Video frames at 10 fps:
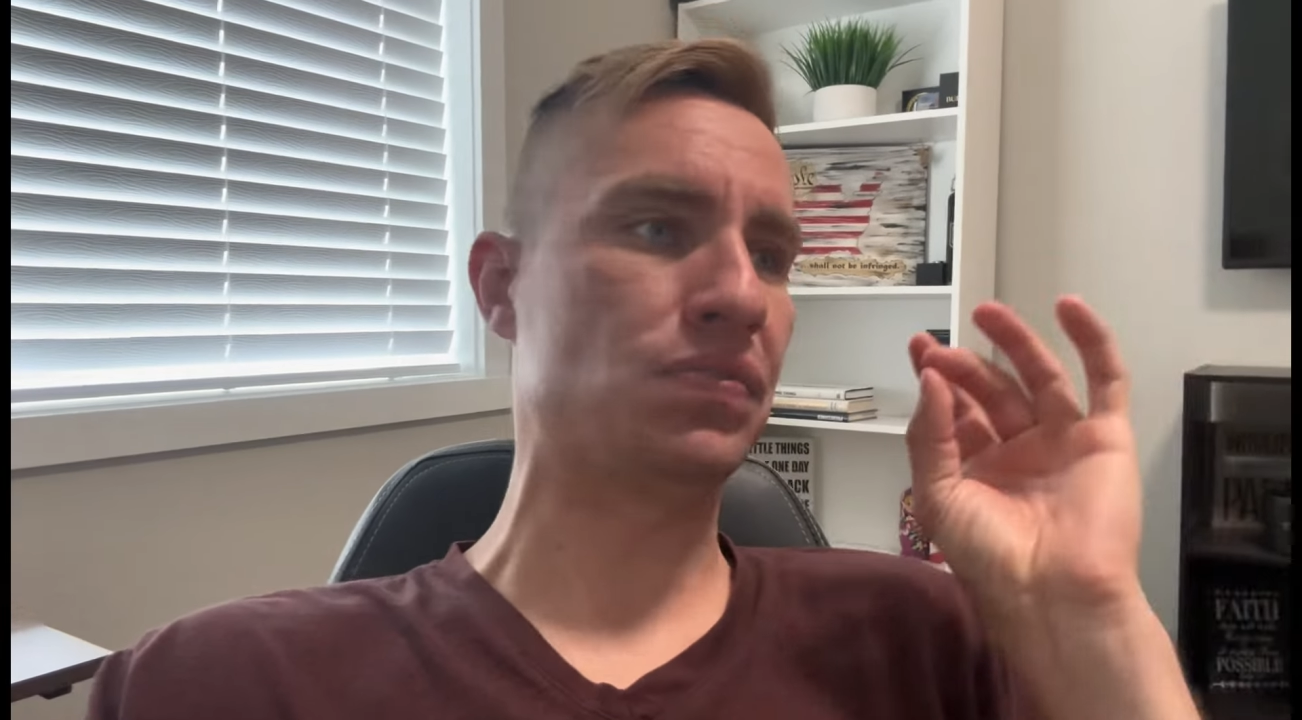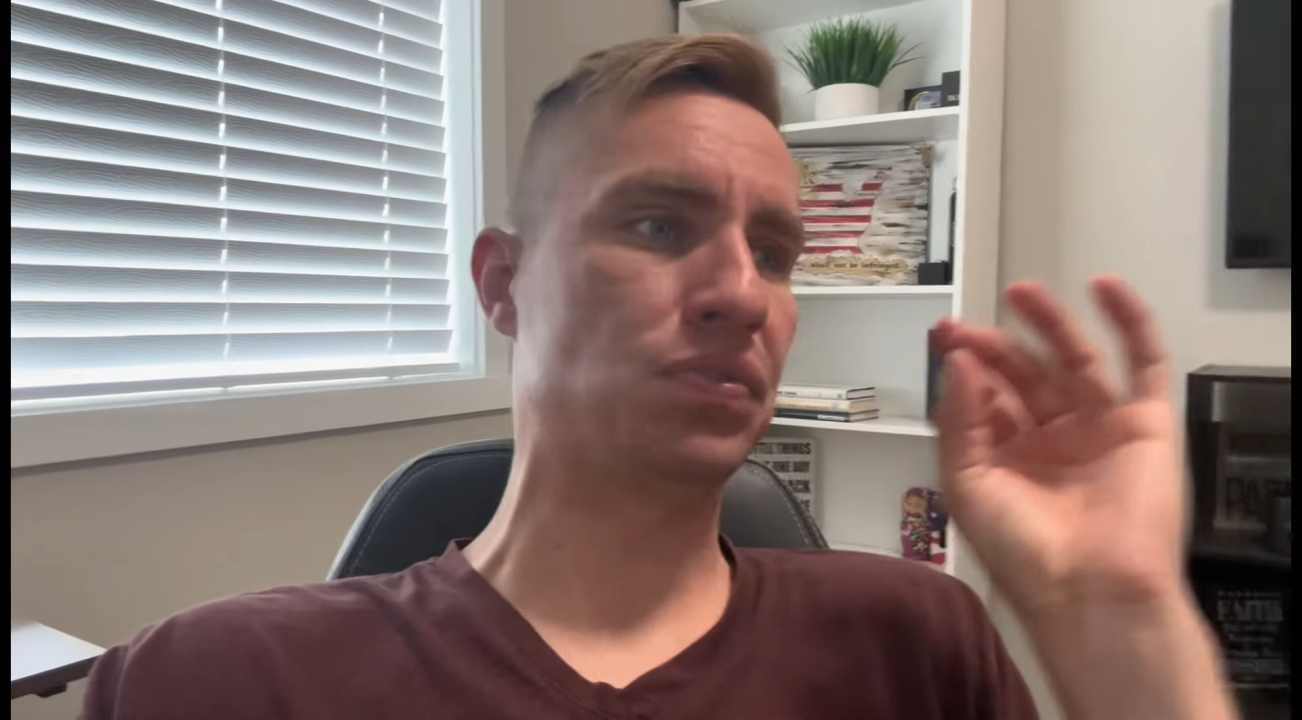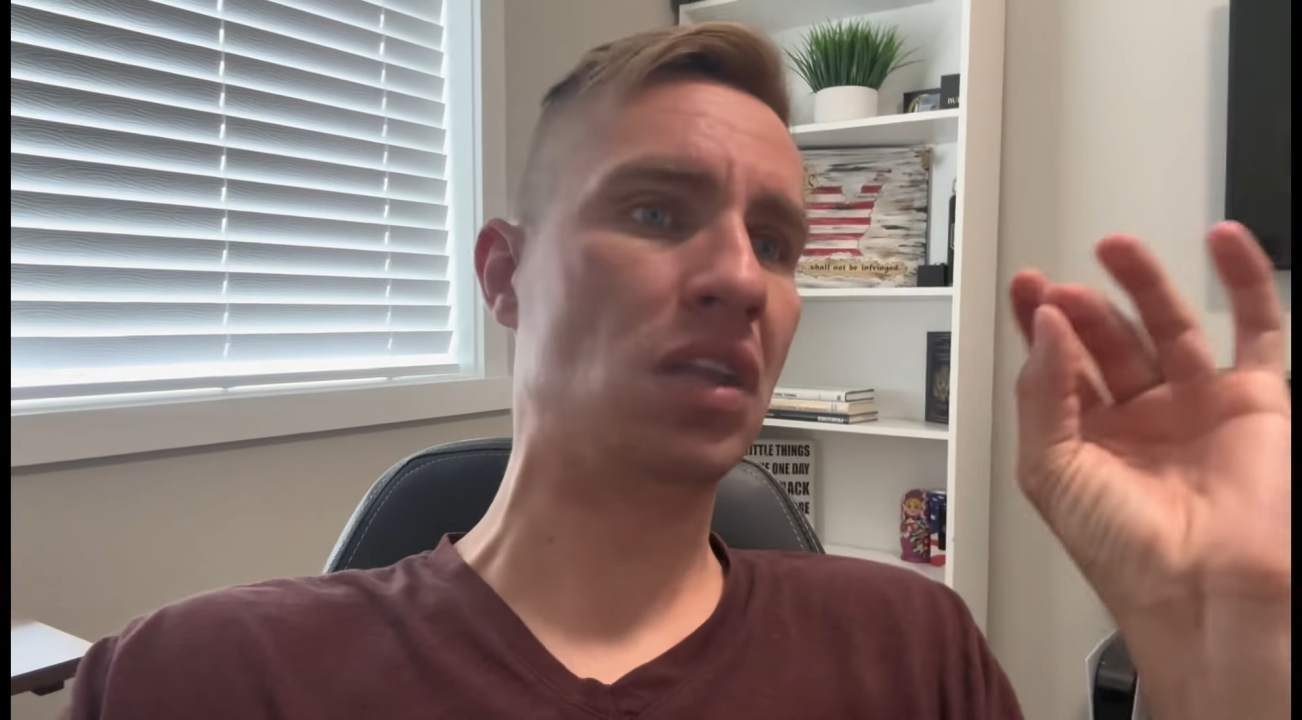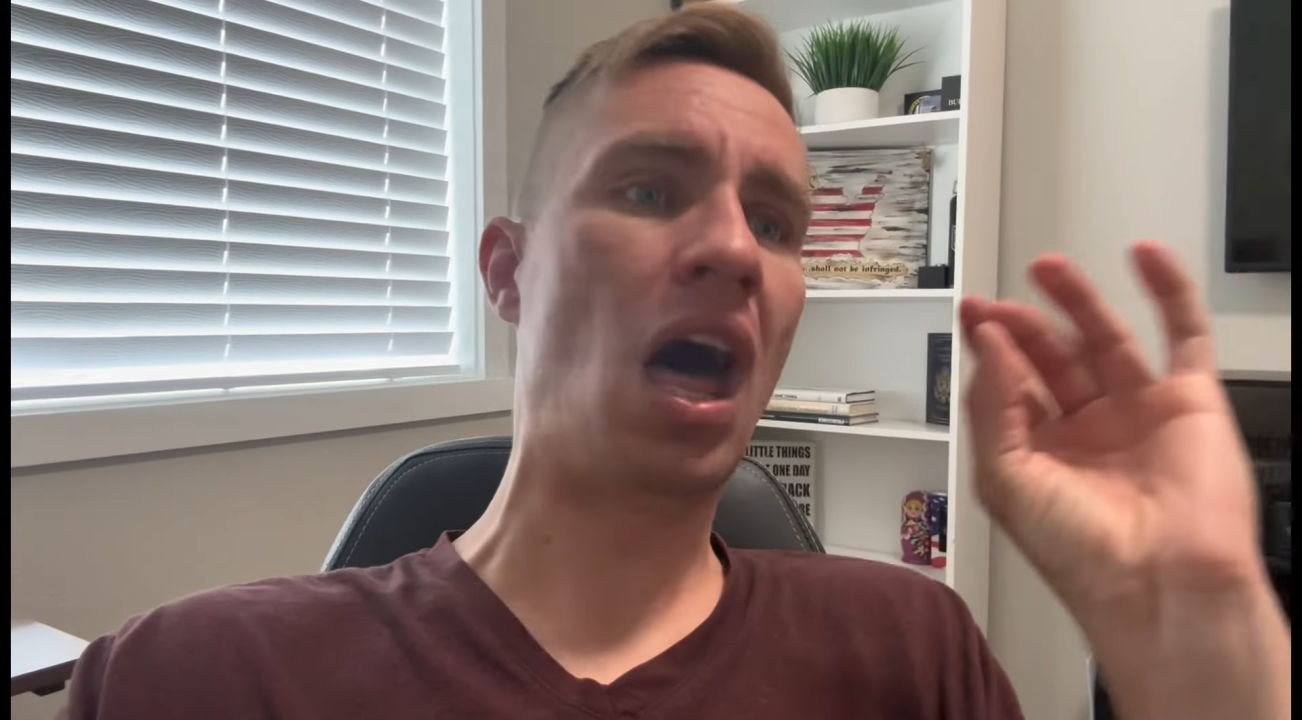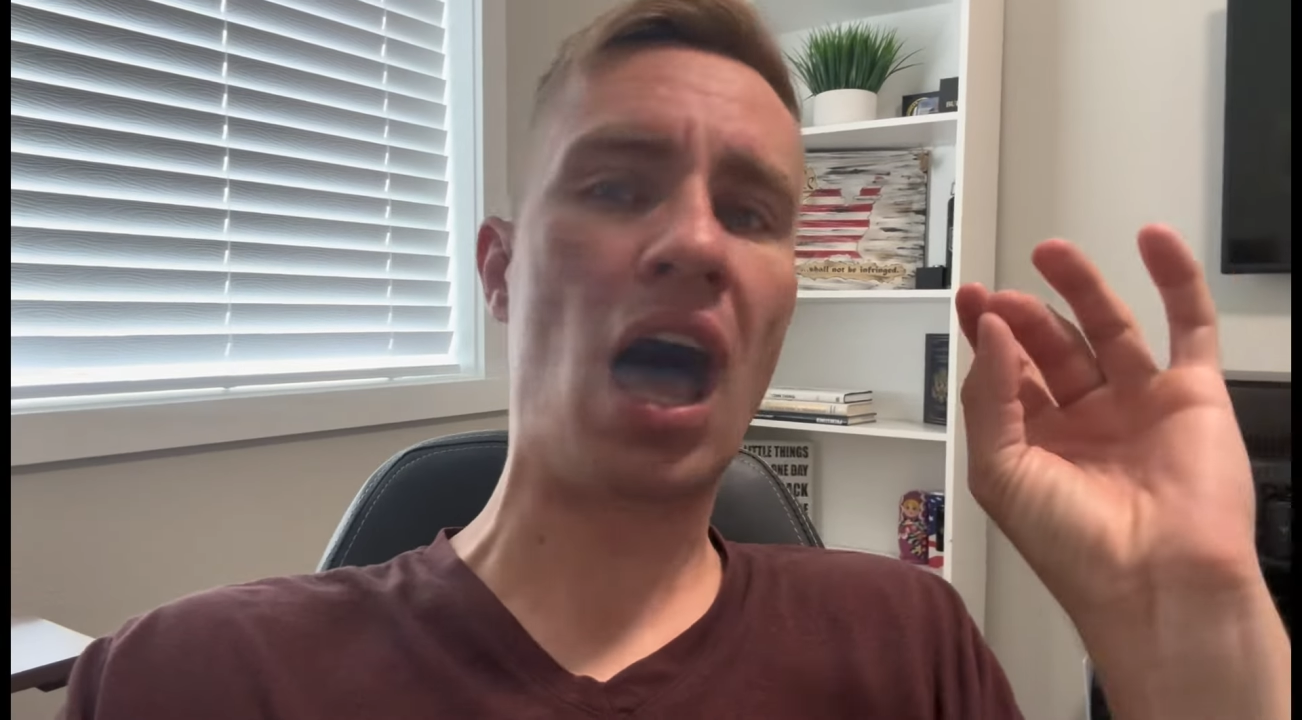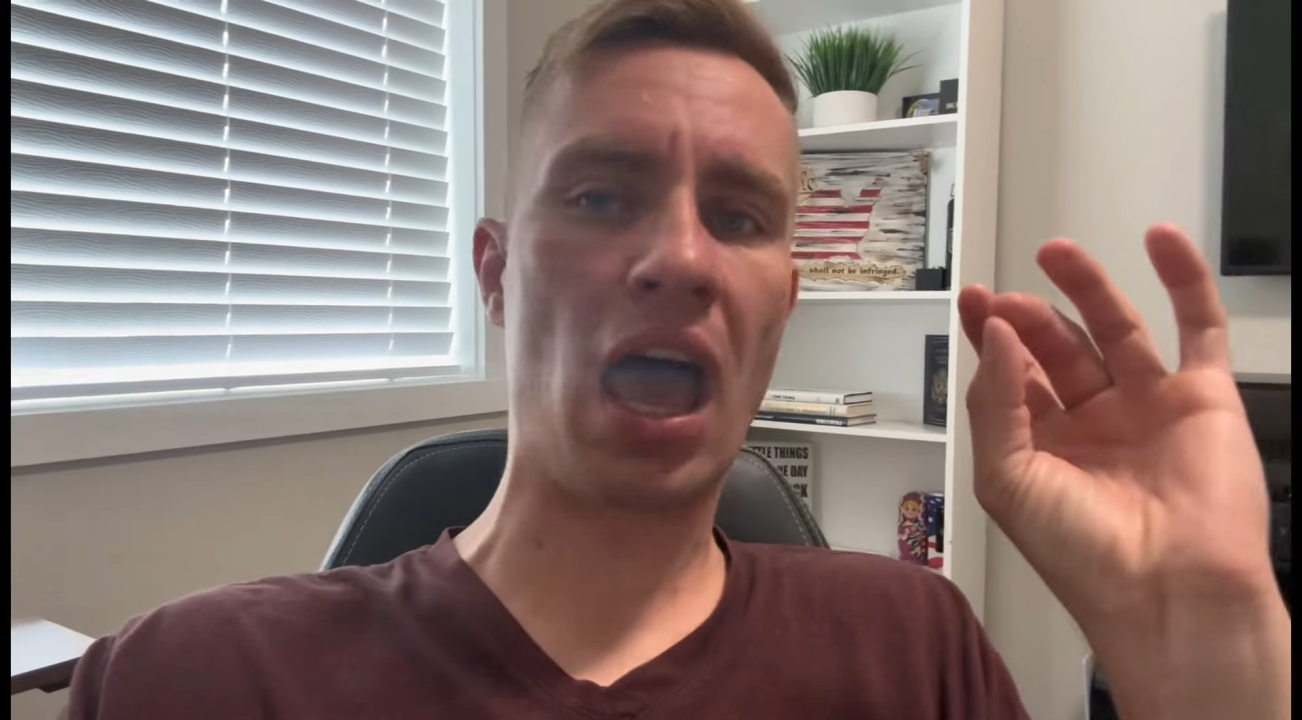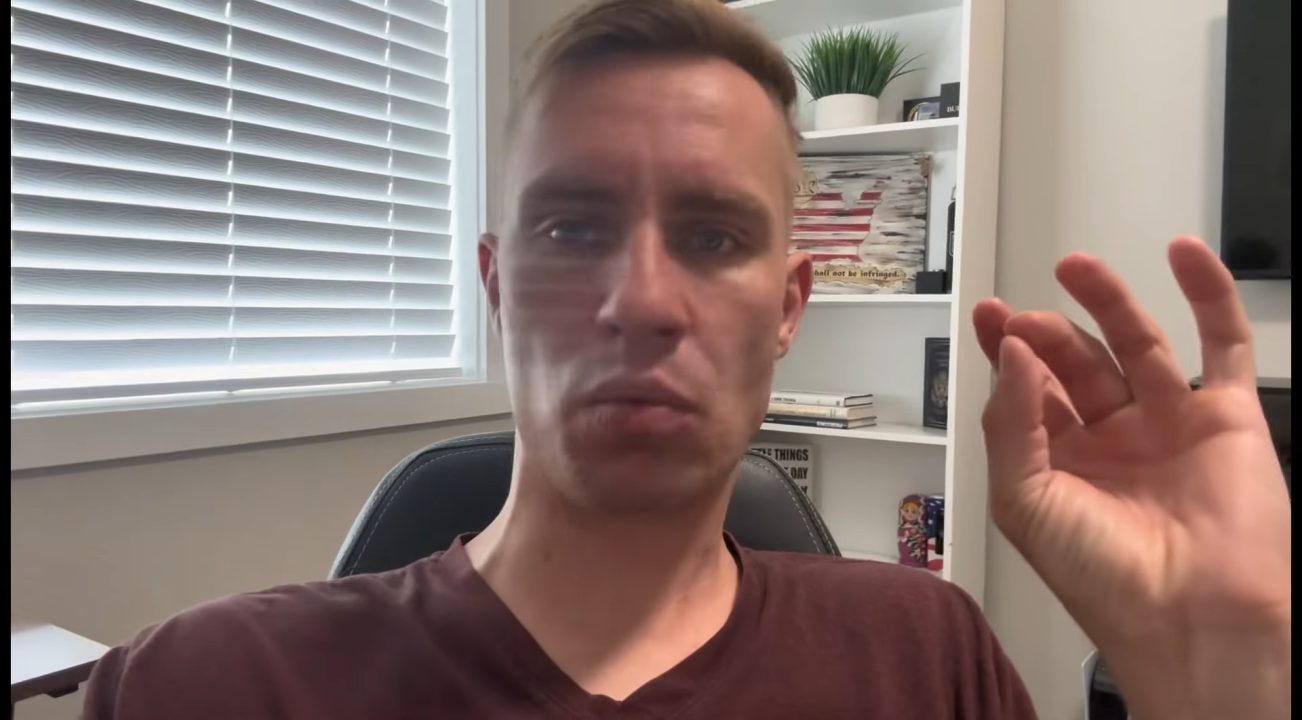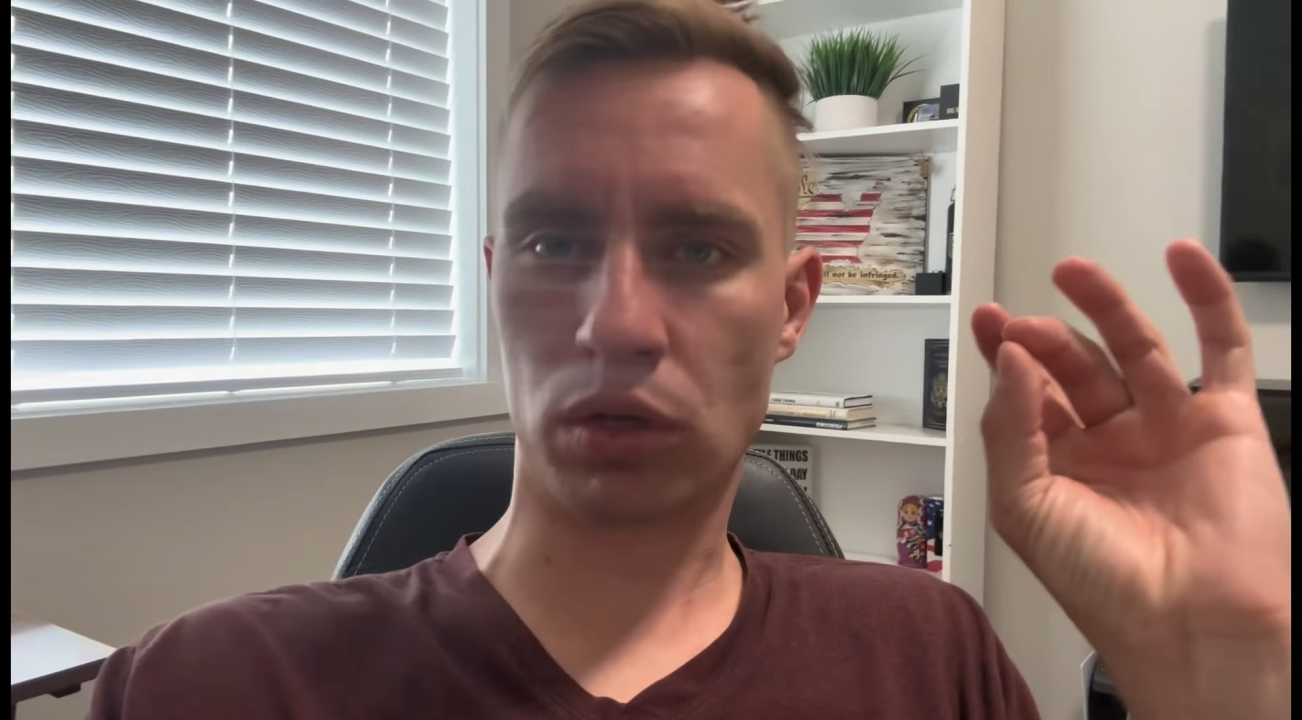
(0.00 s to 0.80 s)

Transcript: fly